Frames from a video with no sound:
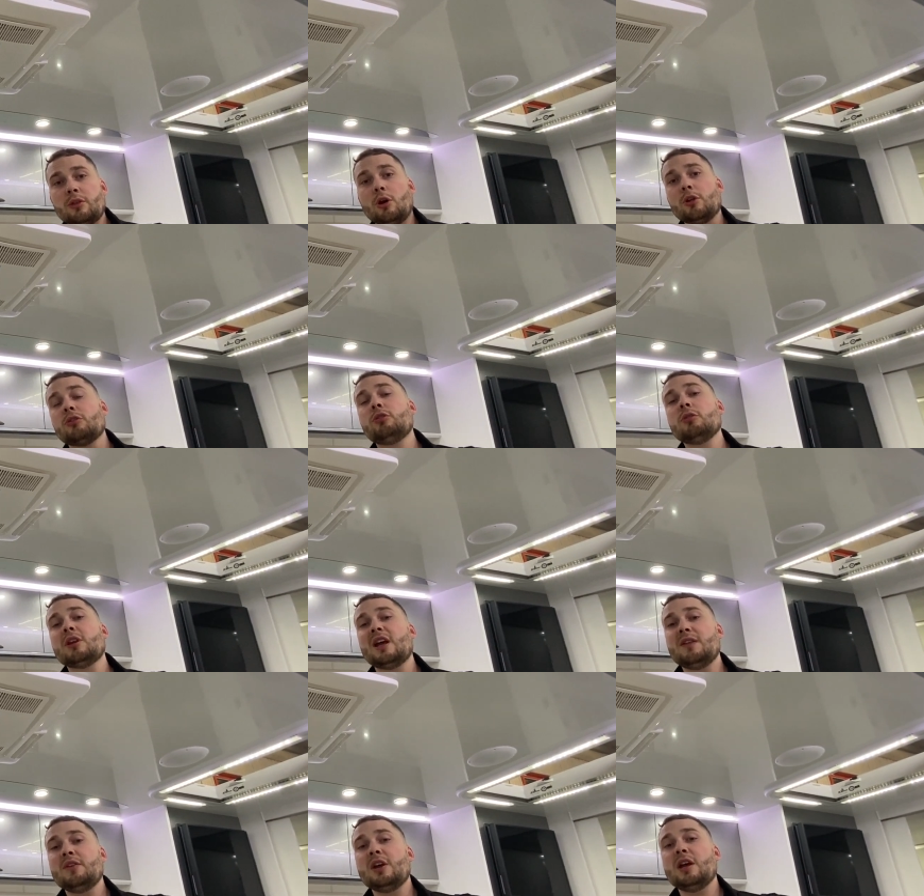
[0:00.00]
a Honda
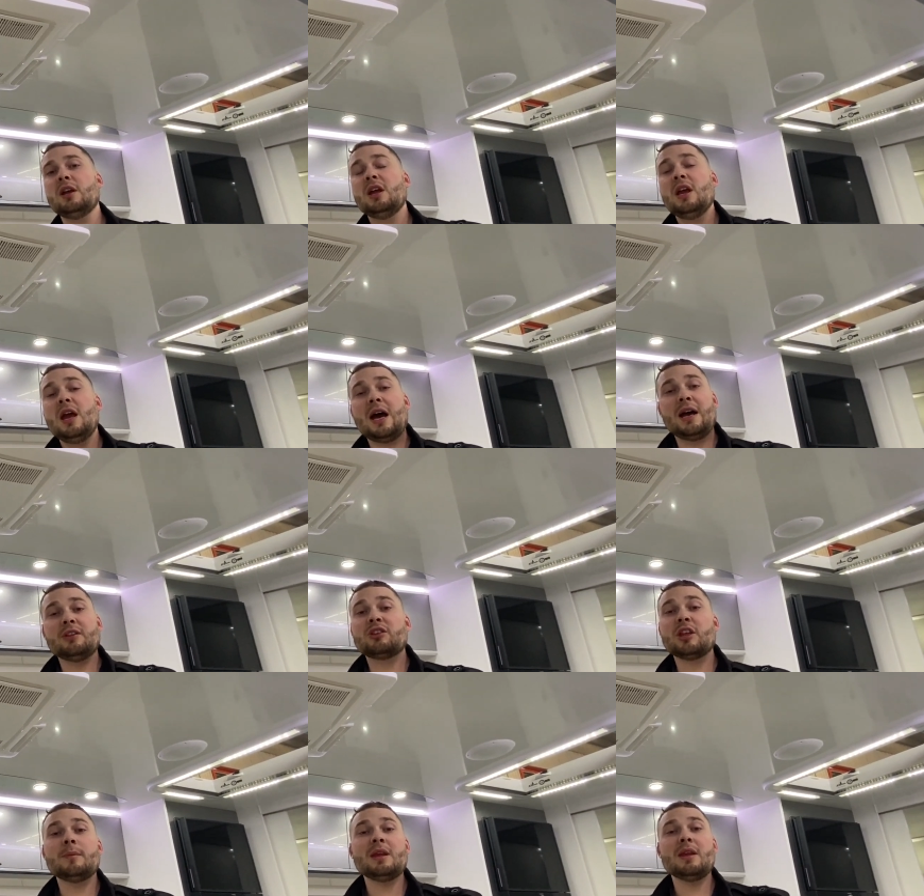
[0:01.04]
2kVA. It's
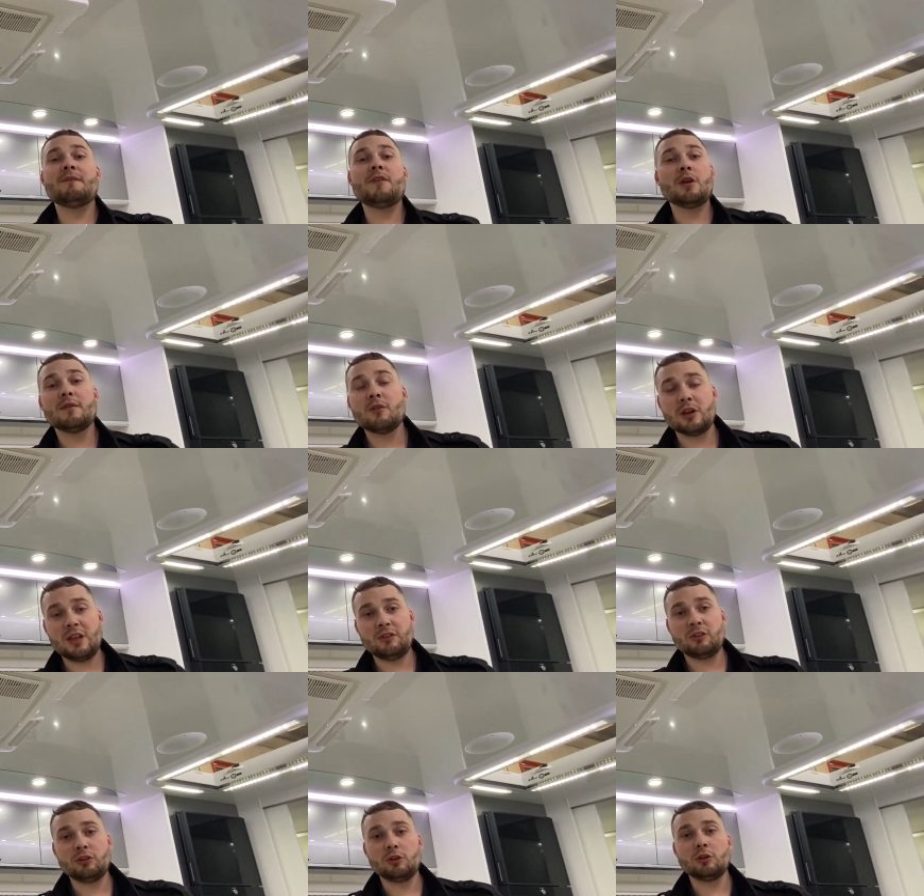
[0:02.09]
going to be very, very easy
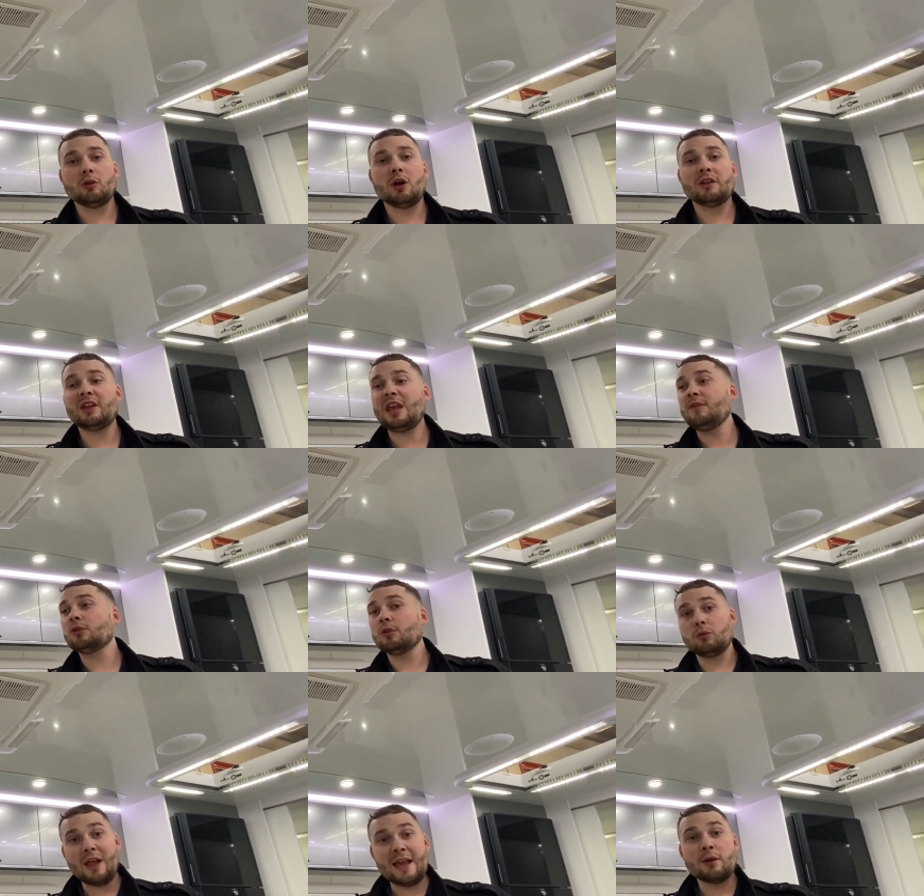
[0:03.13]
to utilise. Even
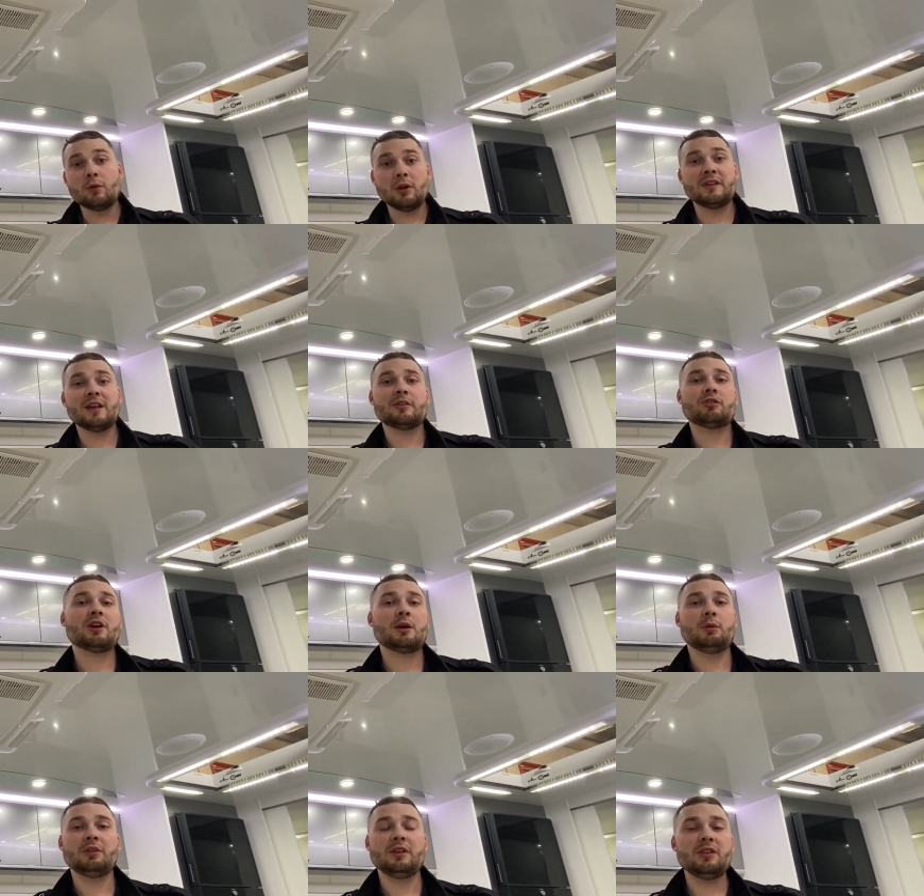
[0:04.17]
later on down the track
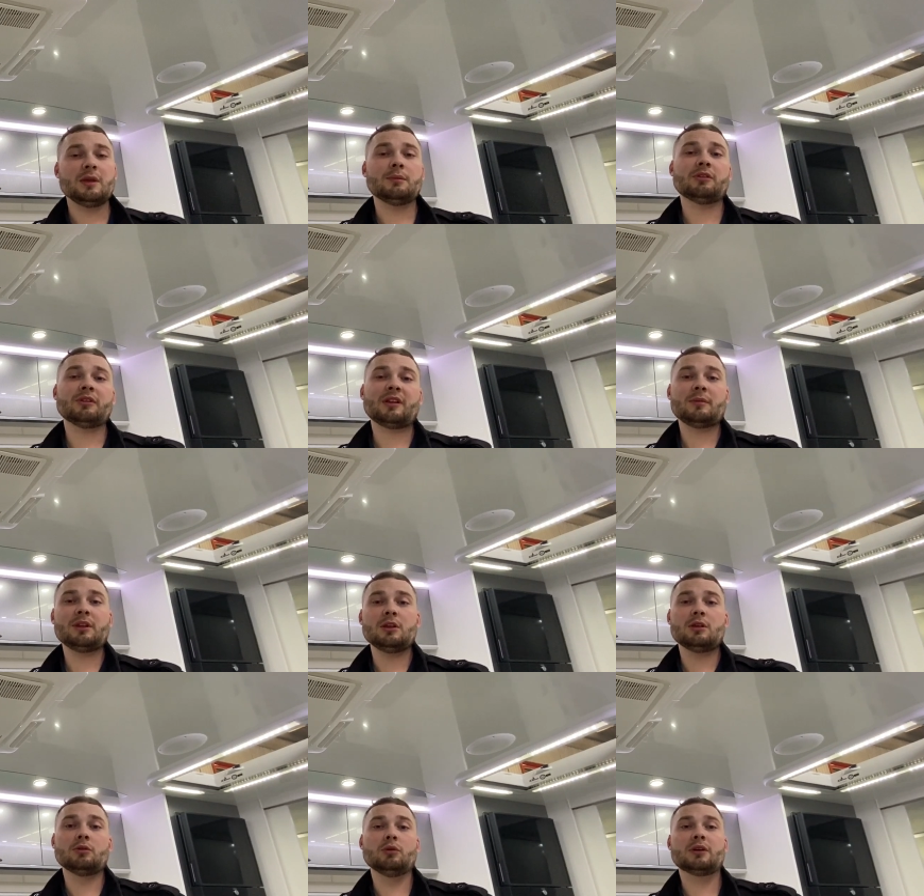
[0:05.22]
when lithiums are something you
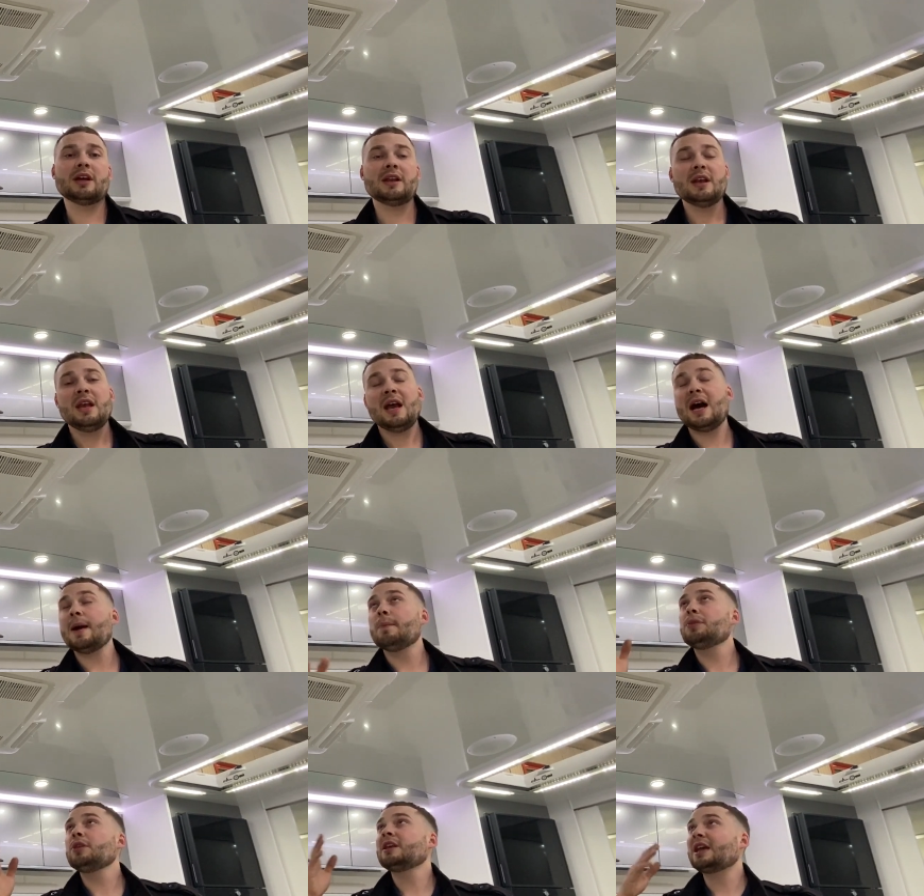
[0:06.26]
can look at,
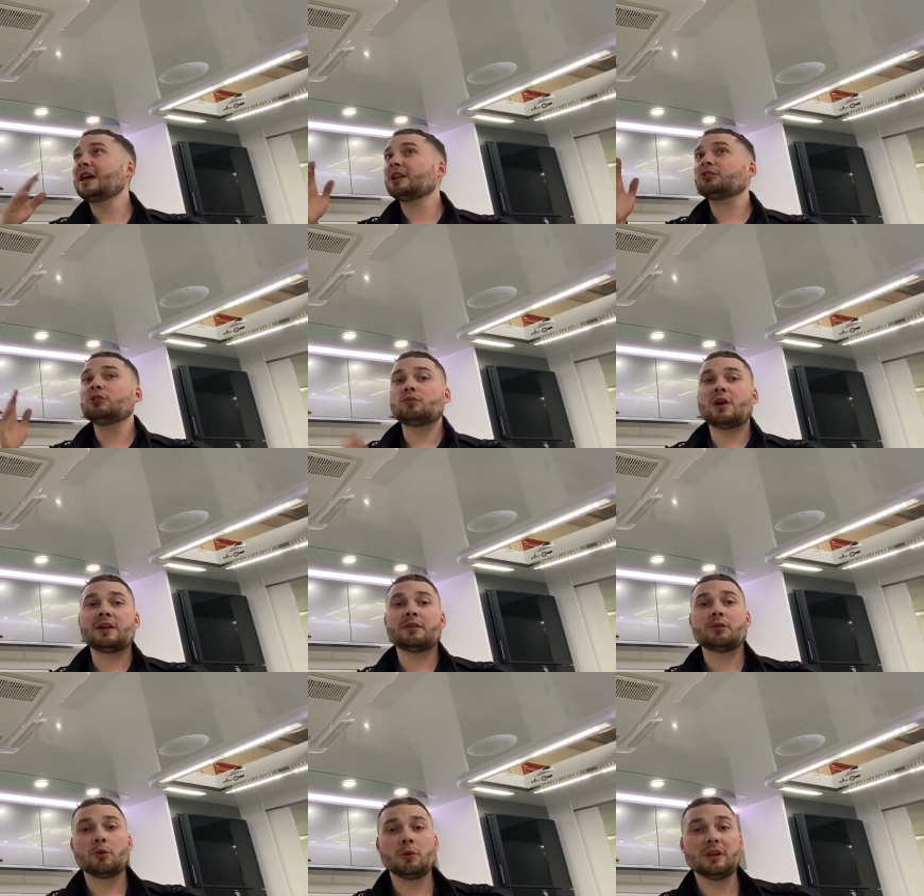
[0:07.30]
it can actually run
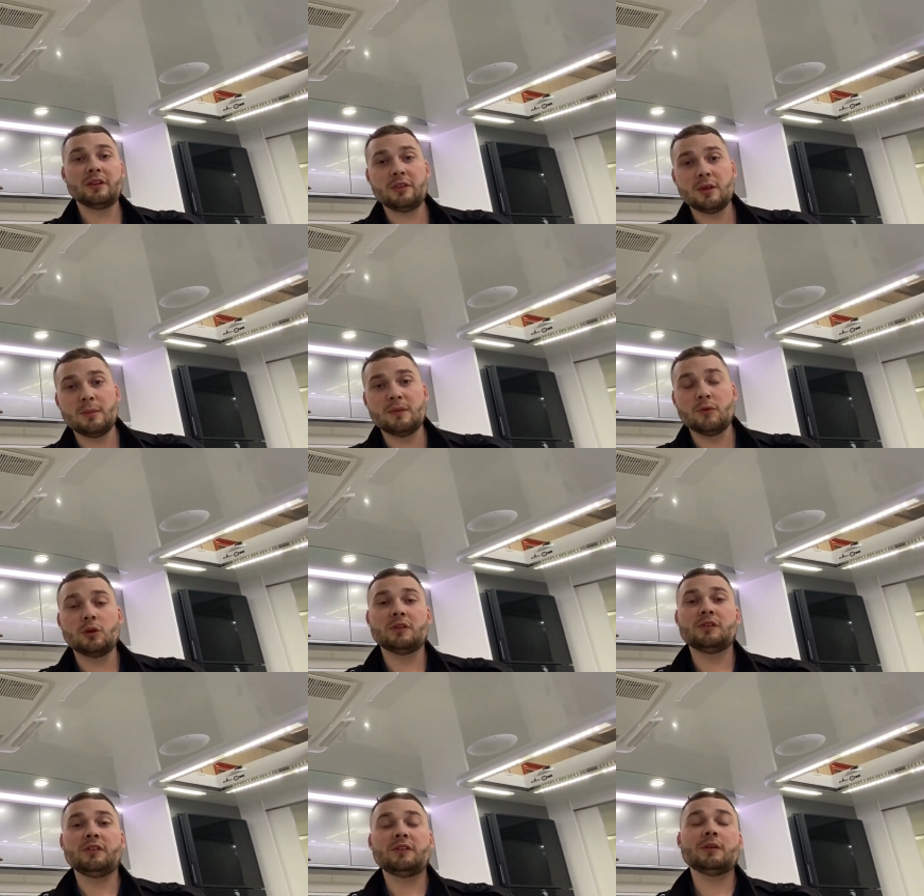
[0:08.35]
through a lithium inverted
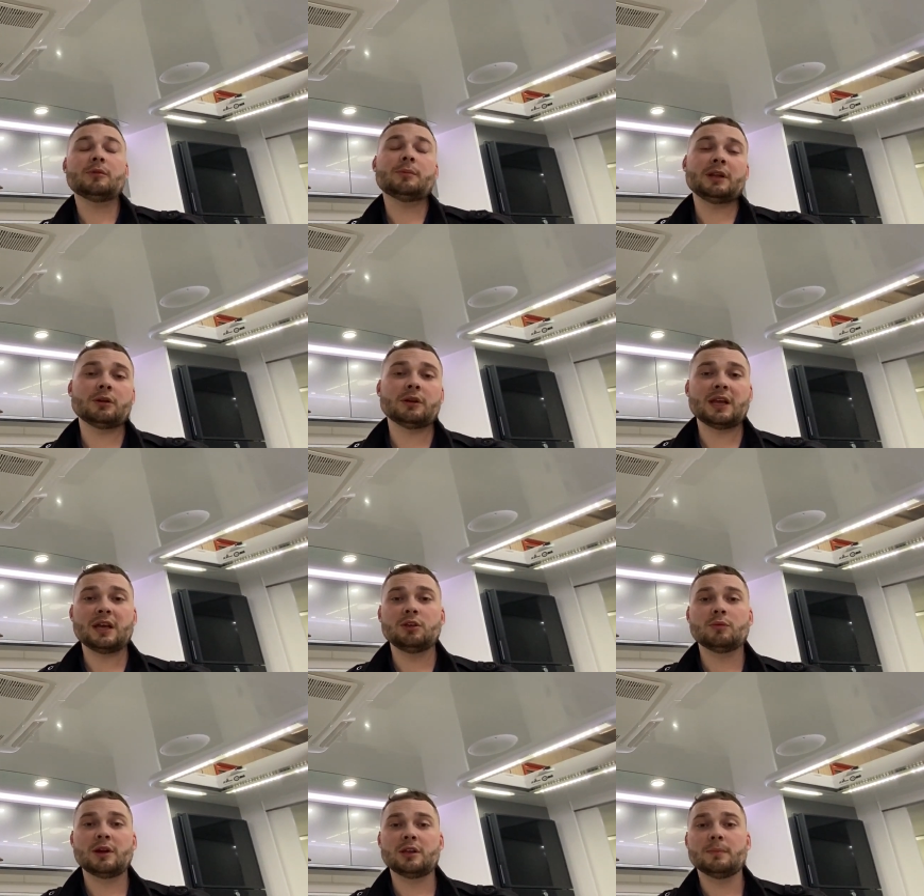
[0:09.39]
system depending on how you
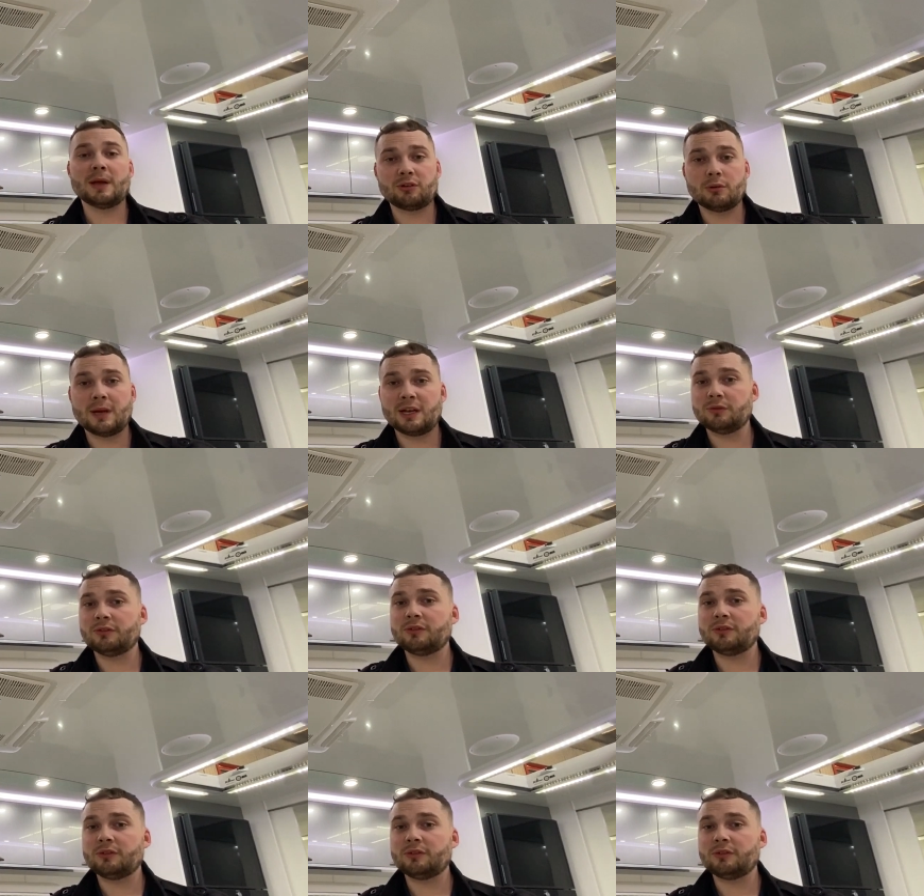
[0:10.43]
run your battery management